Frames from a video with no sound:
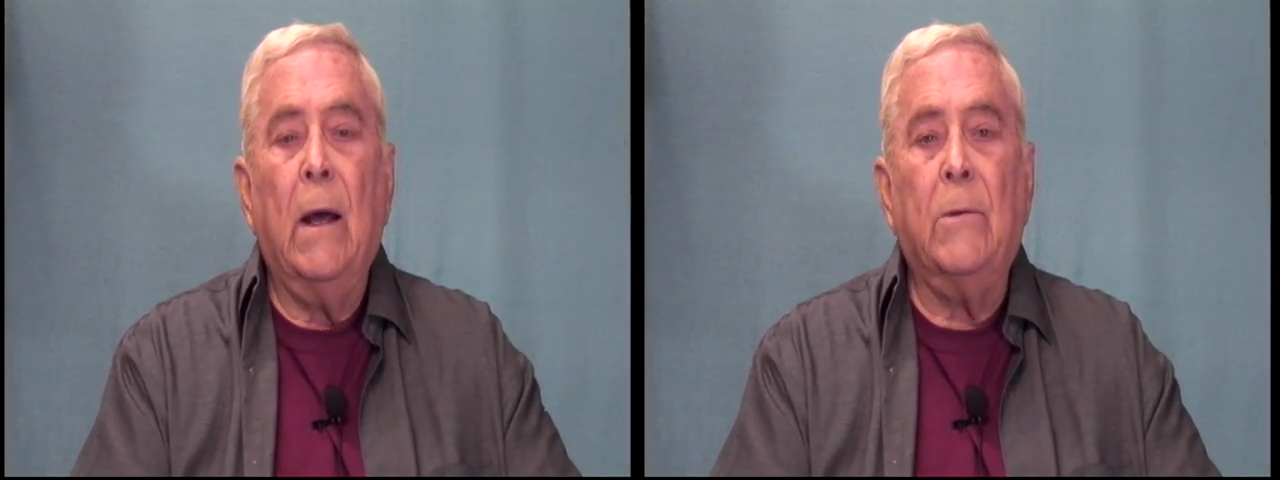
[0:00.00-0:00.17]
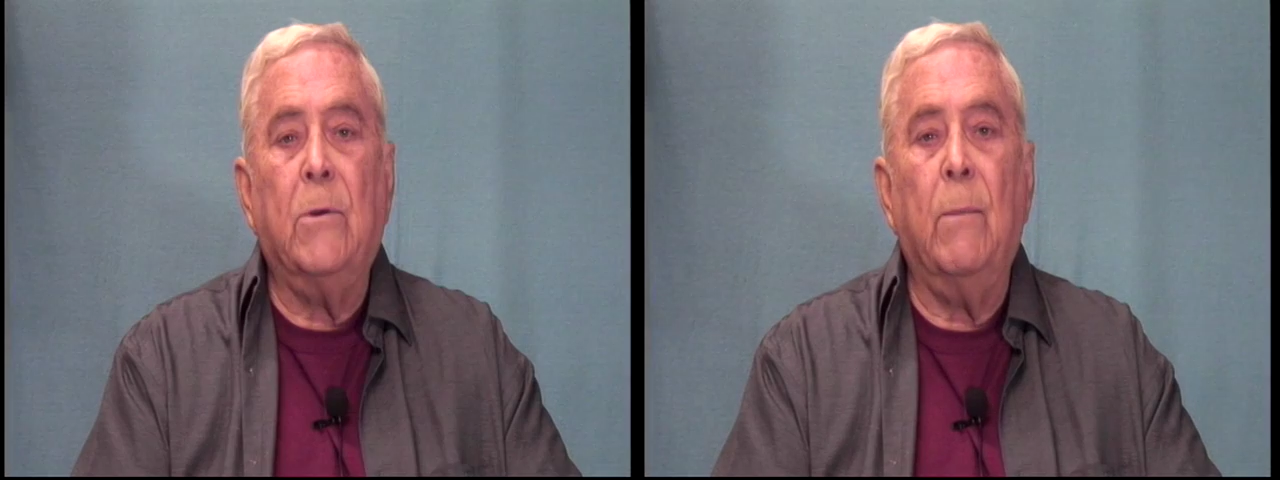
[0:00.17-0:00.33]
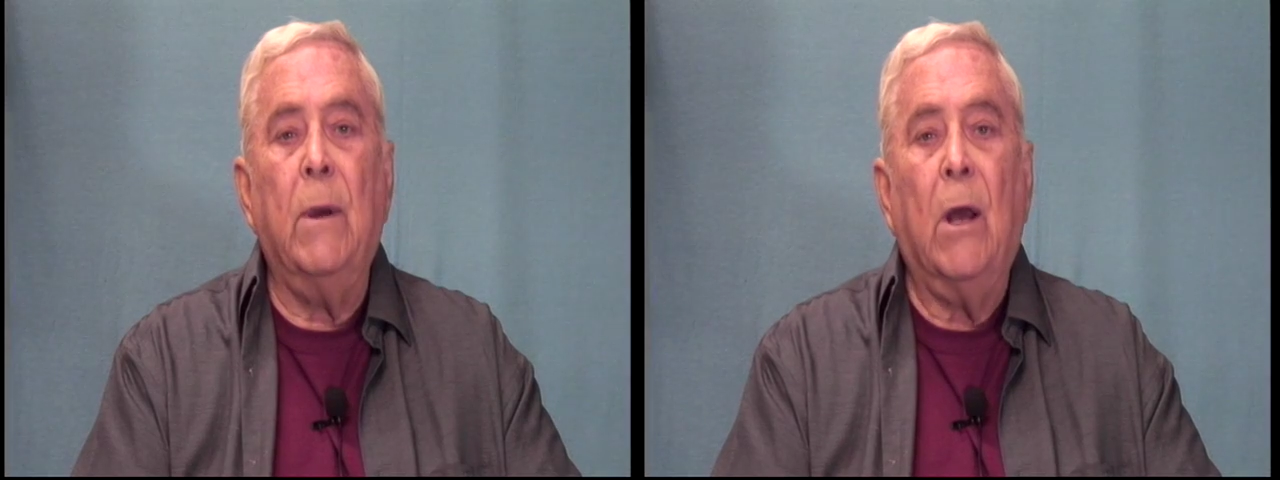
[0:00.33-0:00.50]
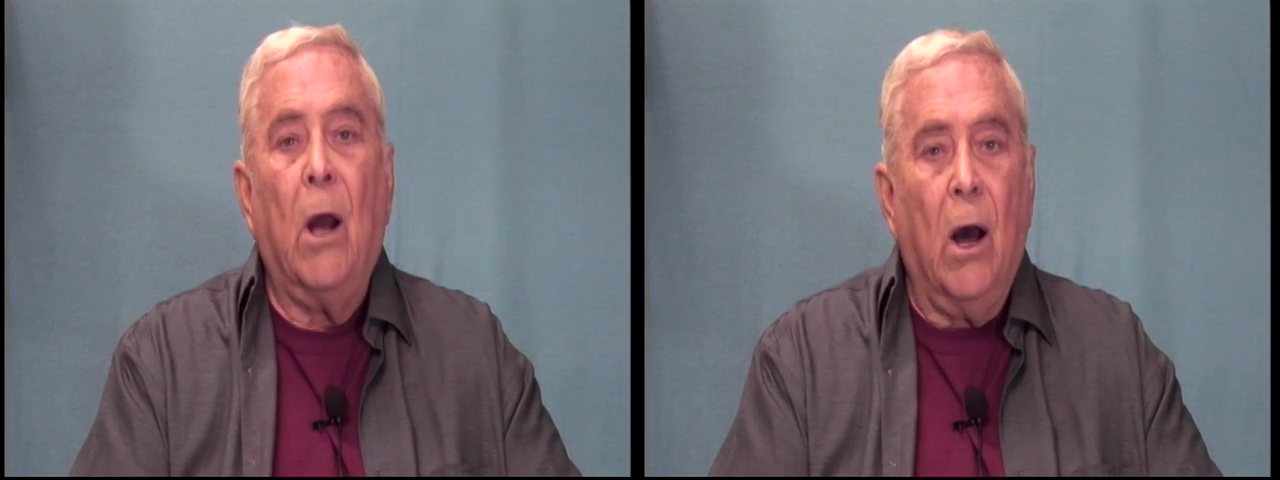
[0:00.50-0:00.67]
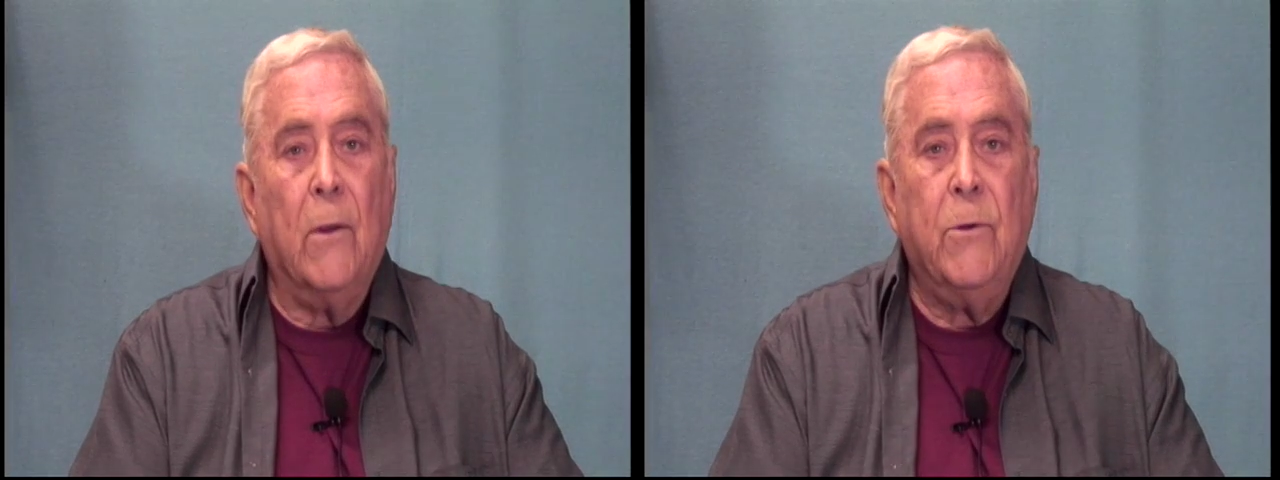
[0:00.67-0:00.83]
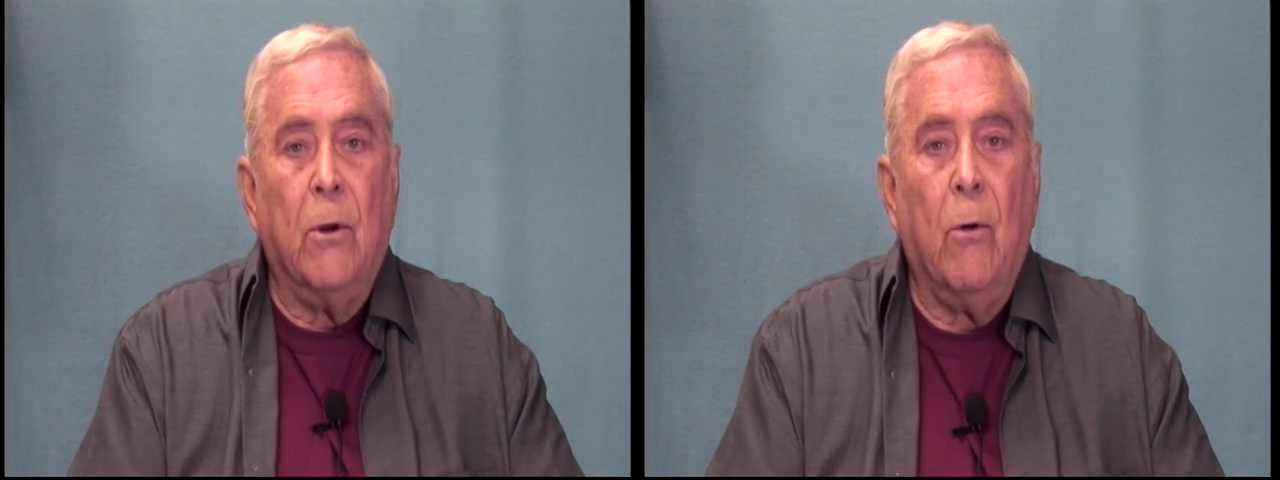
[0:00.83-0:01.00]
to be
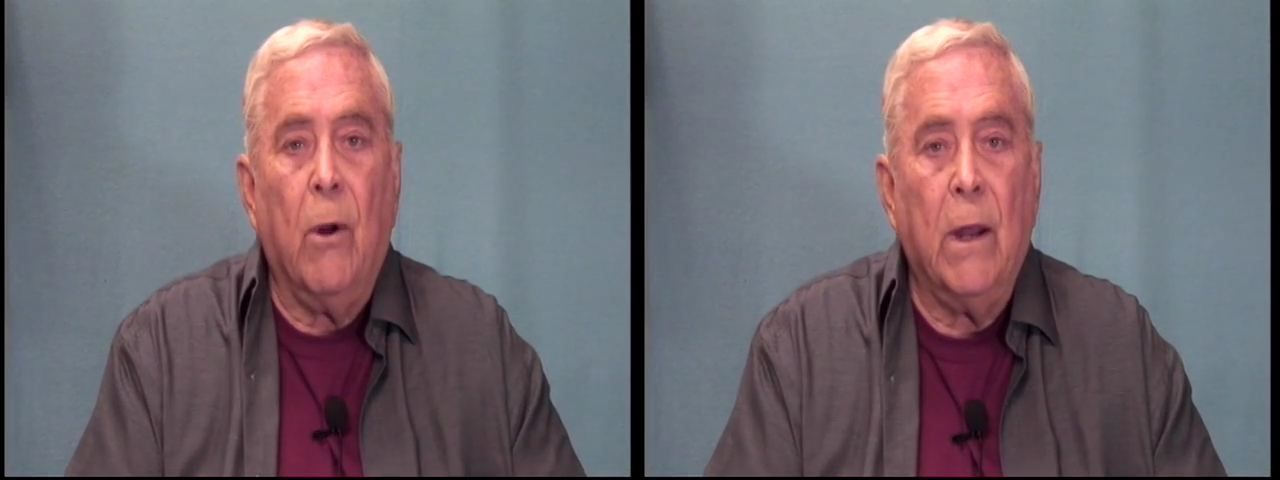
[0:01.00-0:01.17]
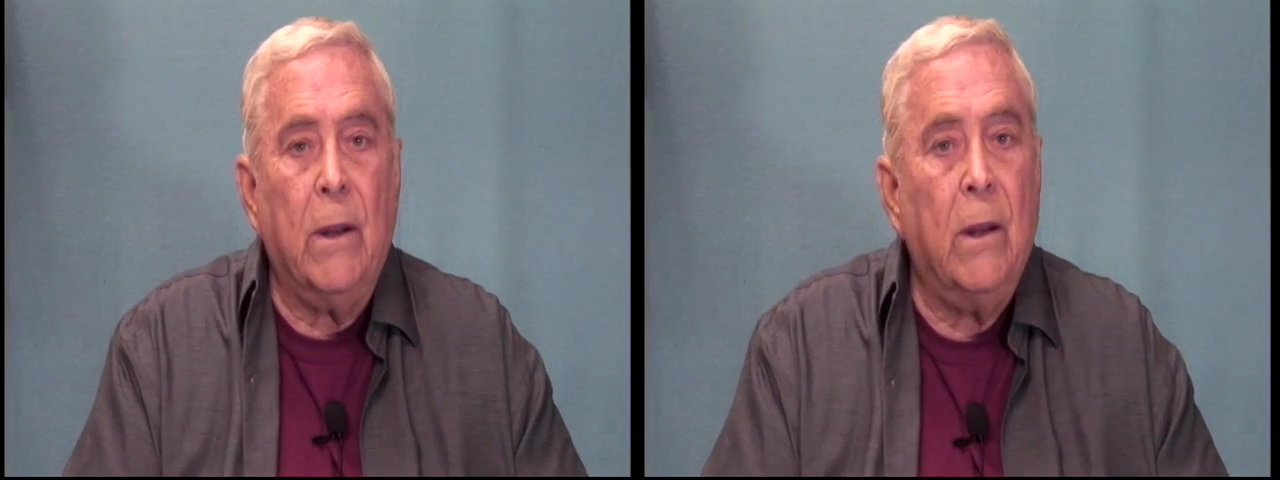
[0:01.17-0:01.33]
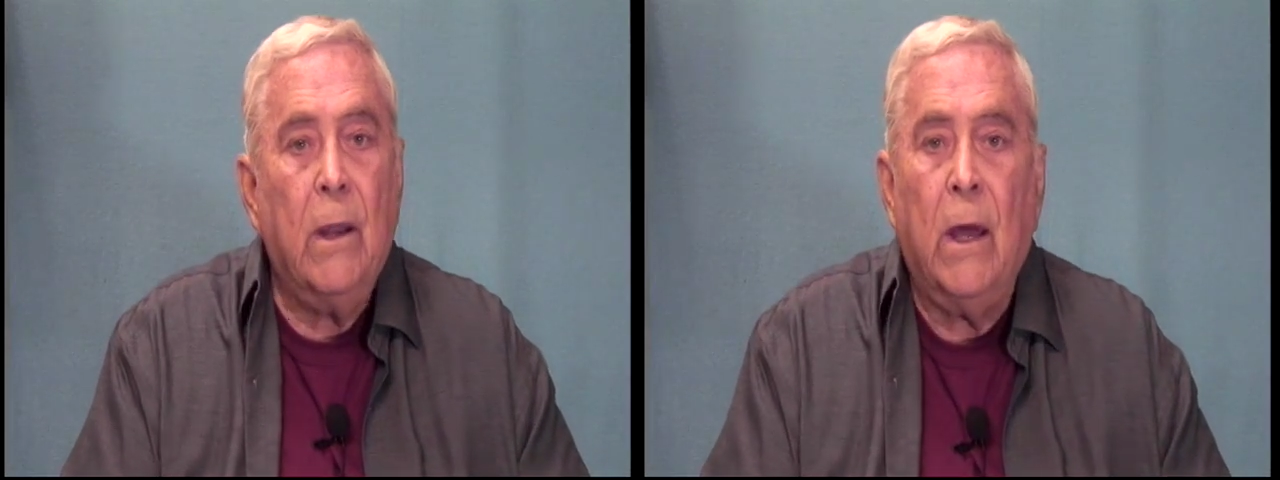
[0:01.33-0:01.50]
consecrated,